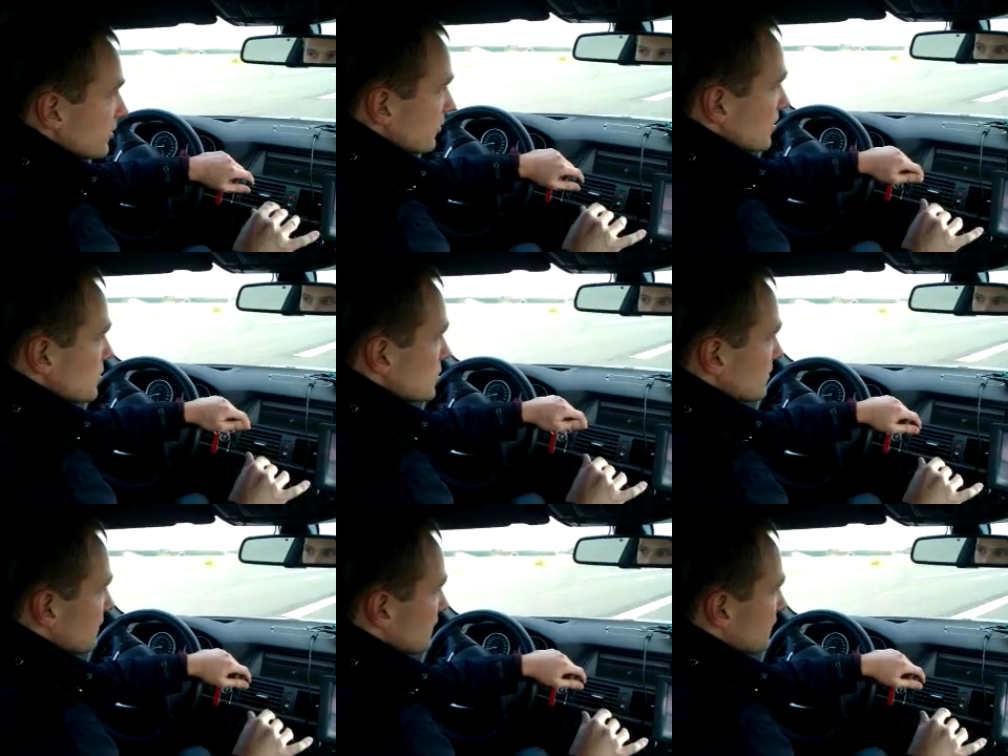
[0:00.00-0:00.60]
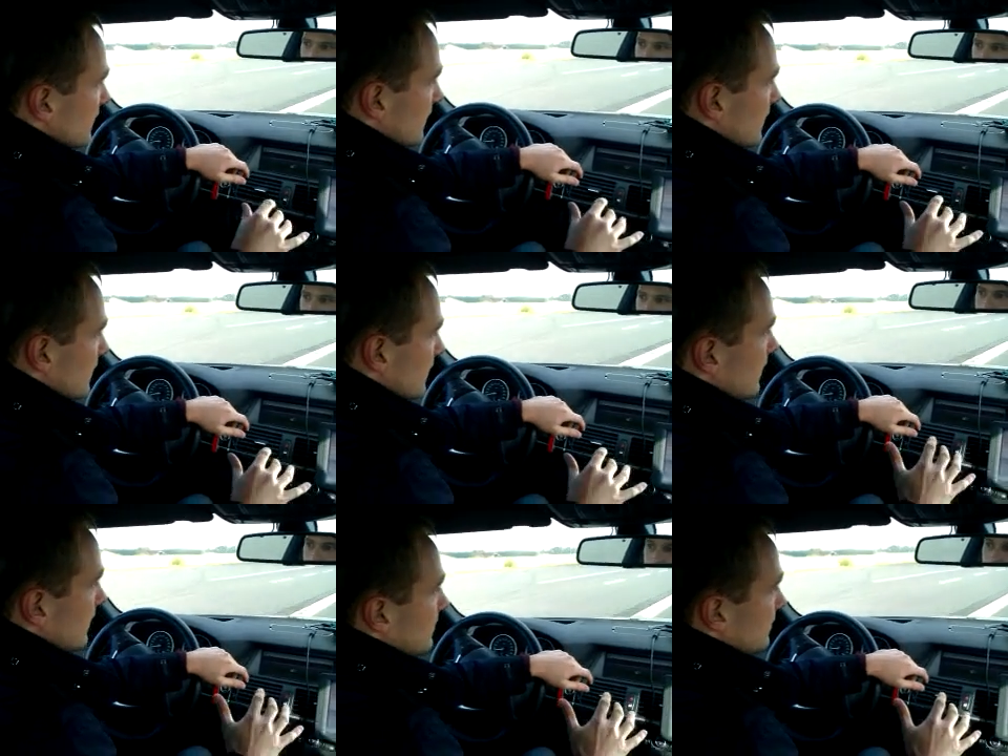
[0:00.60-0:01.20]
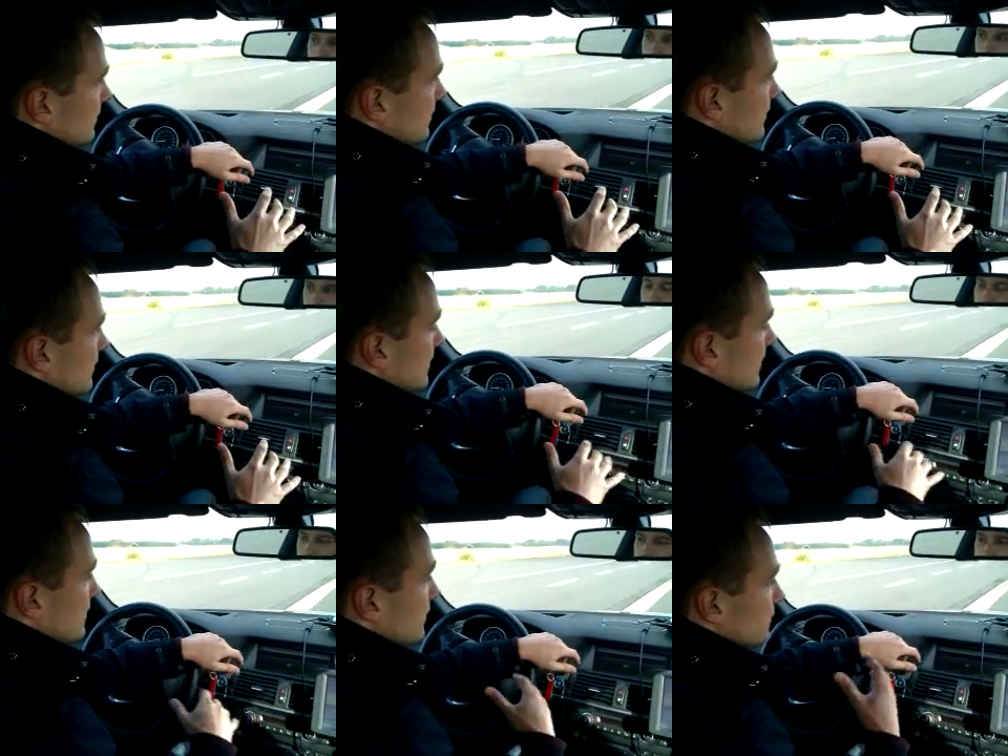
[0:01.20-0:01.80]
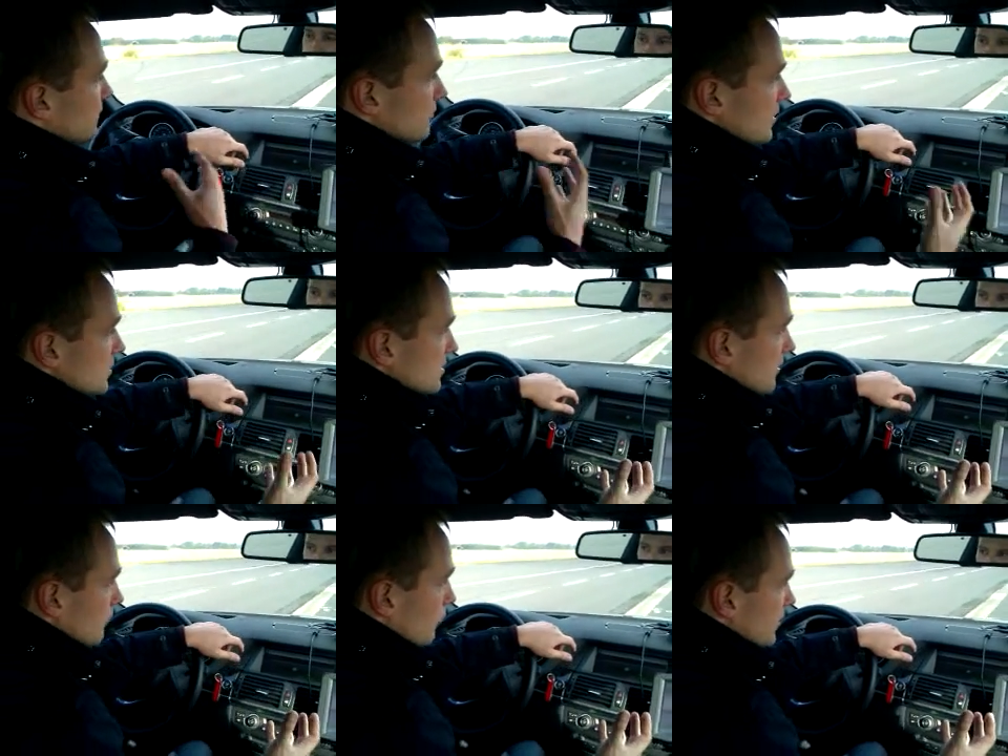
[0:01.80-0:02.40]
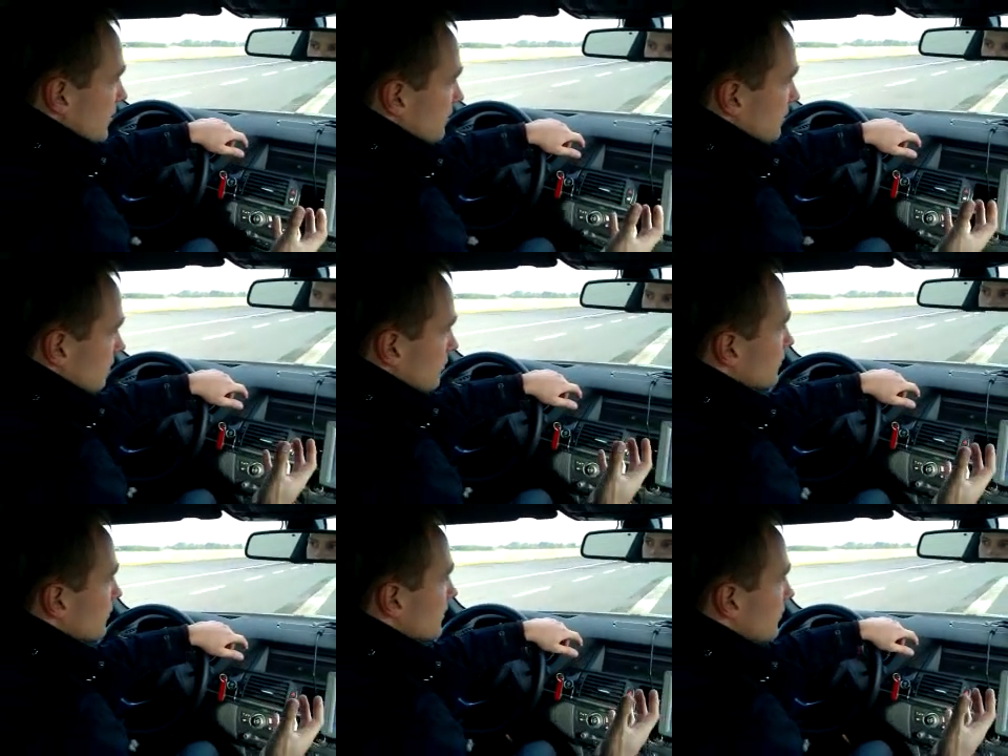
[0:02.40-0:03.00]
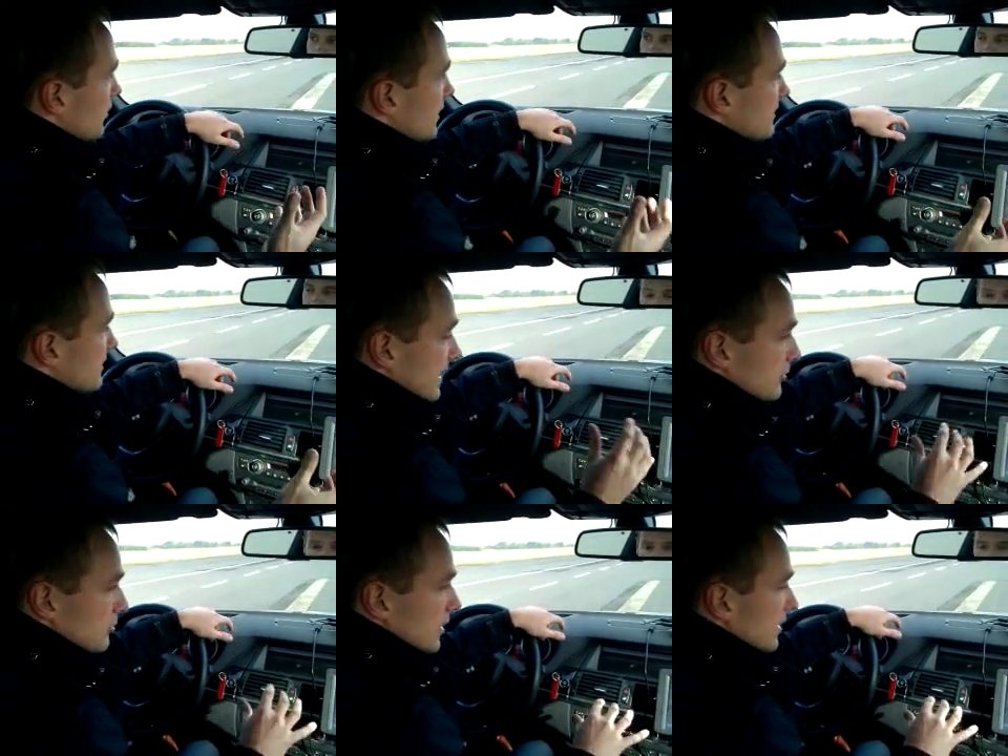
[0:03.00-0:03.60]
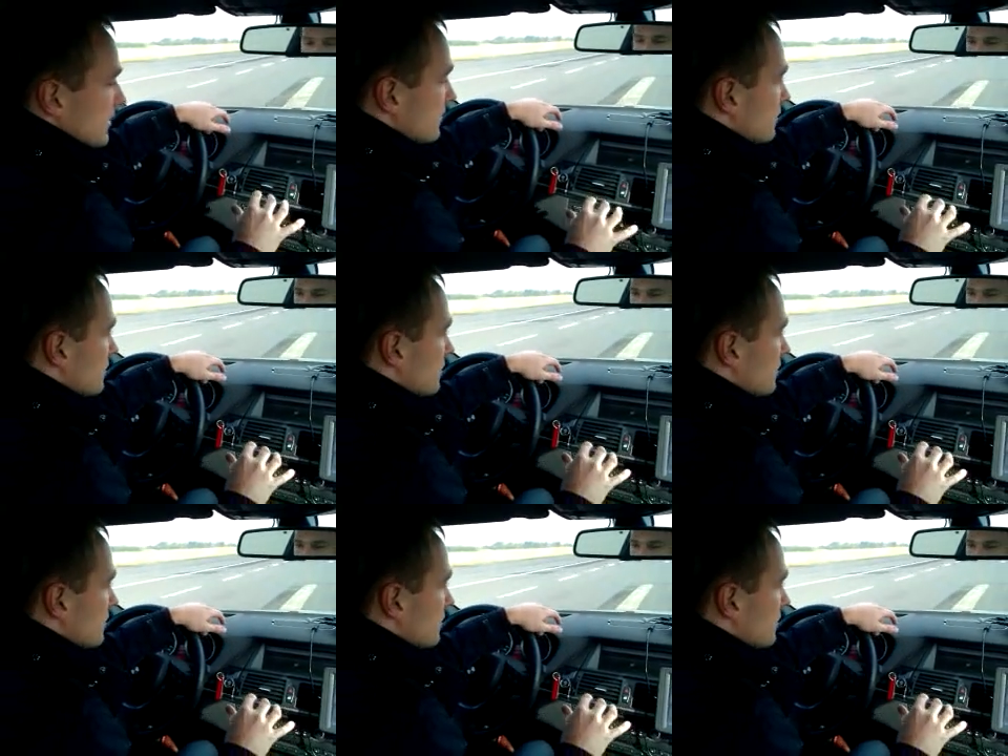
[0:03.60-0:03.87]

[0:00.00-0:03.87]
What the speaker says: collisions, and this collision avoidance also at high relative